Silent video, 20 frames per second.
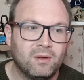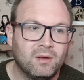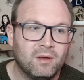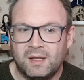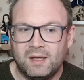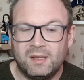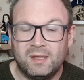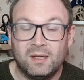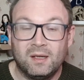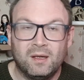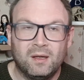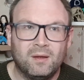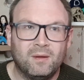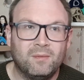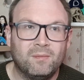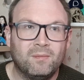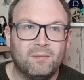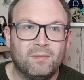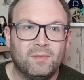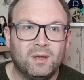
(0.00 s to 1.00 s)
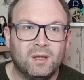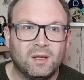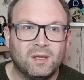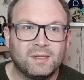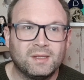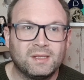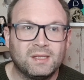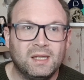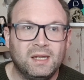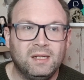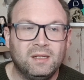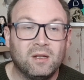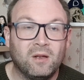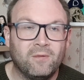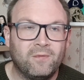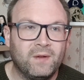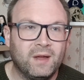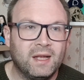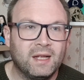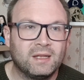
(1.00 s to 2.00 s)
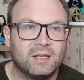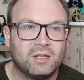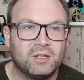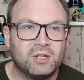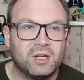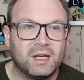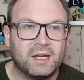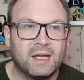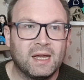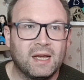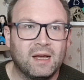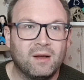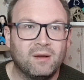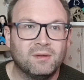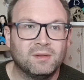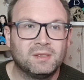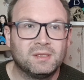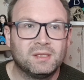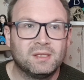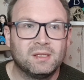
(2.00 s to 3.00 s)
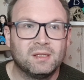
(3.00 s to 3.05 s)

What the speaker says: And lastly, don't forget to check out